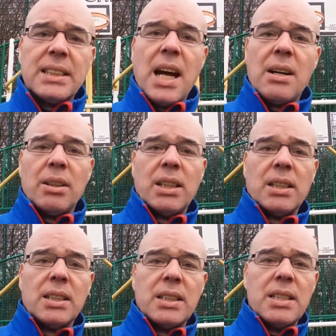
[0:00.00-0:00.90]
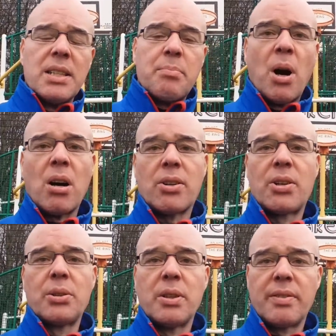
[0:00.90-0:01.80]
Now, in part
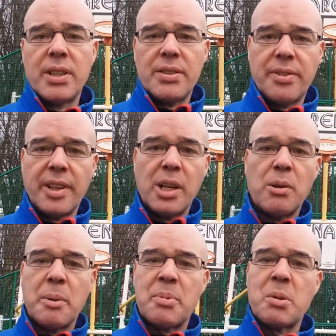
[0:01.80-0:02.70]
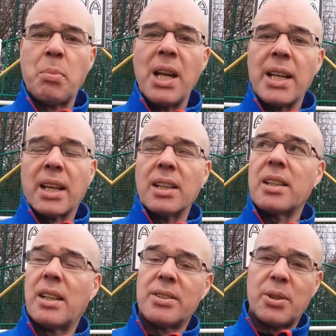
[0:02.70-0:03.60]
2 of this video, I'm splitting
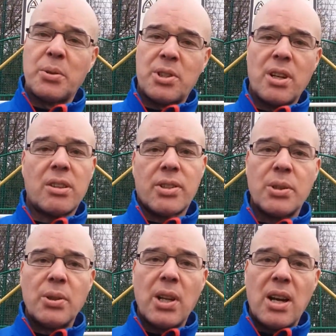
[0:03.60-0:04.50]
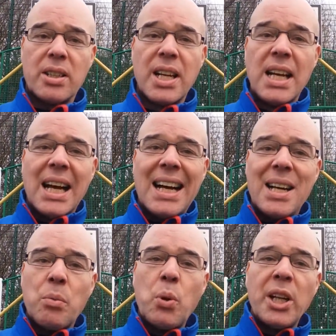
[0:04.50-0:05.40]
it so it's not too long.
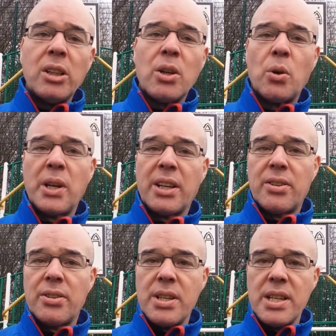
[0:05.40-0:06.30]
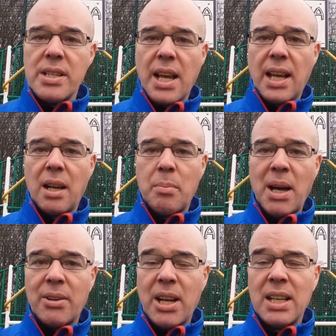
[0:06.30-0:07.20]
I will go into detail
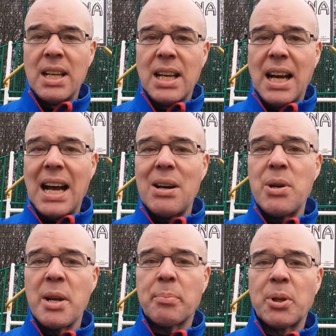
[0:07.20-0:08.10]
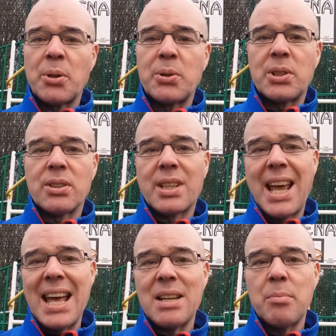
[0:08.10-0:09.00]
about how hypnosis
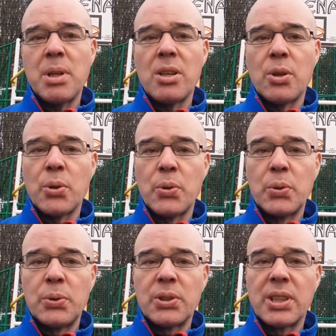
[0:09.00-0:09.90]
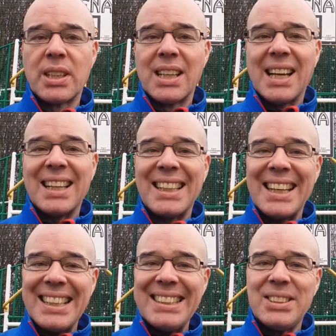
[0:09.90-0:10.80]
can be used and
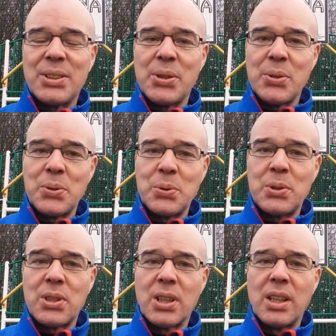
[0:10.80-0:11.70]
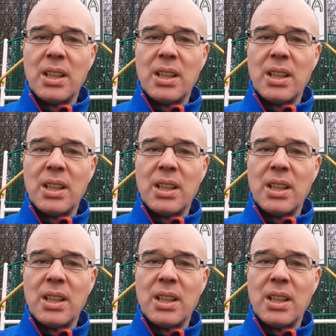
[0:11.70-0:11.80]
is used